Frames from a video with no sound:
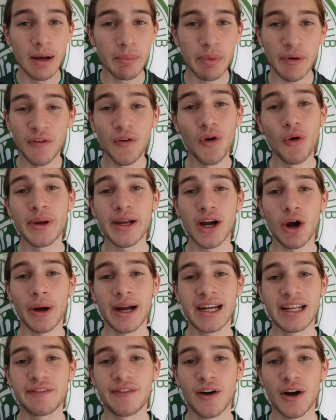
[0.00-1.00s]
Before we go
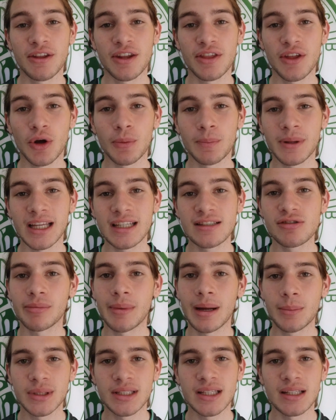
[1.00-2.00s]
any further though, please
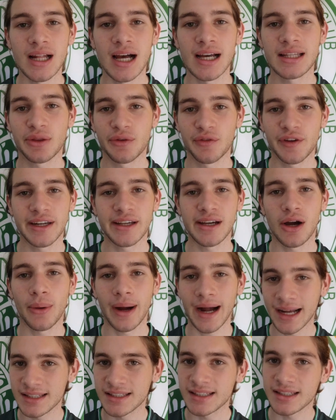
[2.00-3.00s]
remember to like the video
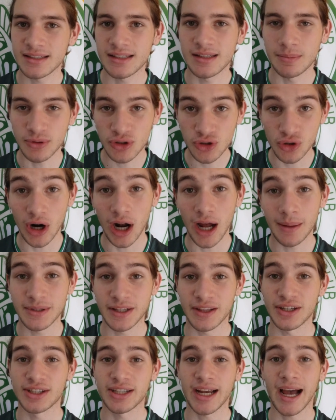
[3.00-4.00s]
and subscribe
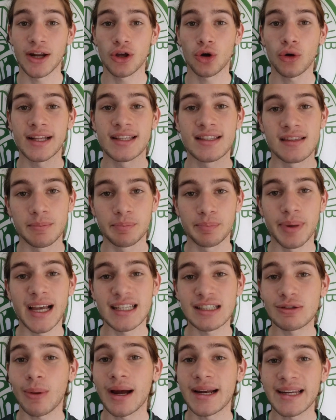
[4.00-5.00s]
to the channel. It's the
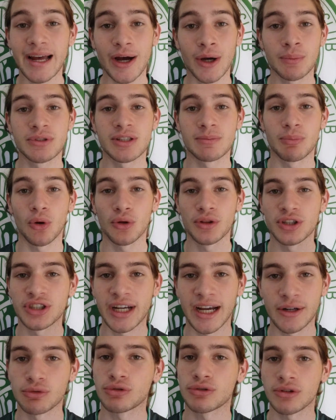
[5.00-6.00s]
best way to help support the
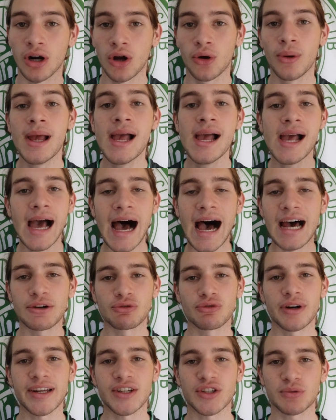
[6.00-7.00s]
channel grow
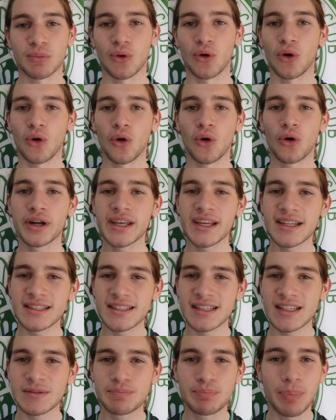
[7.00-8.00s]
and reach more
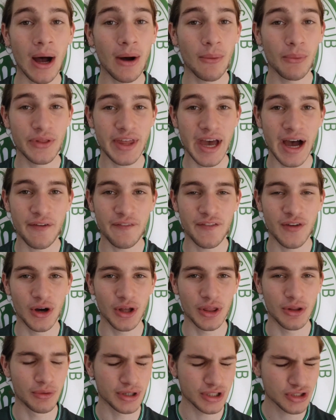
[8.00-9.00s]
audiences. But without
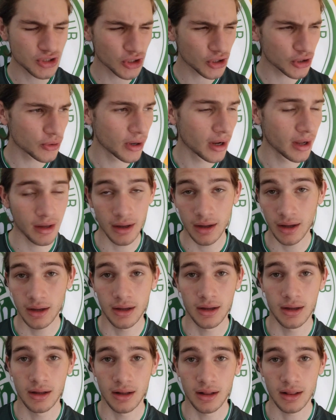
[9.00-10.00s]
further ado,
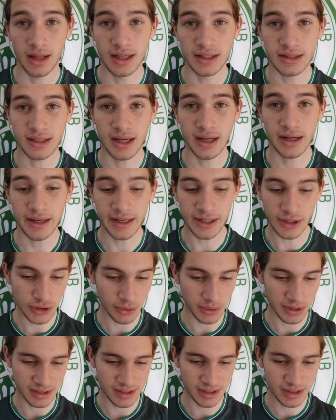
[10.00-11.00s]
let's get
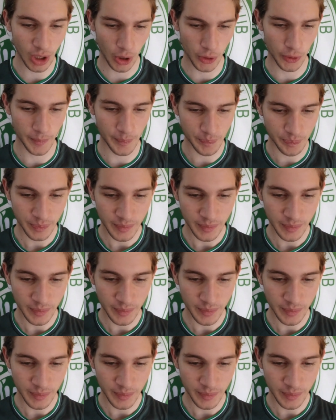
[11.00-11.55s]
into it. So,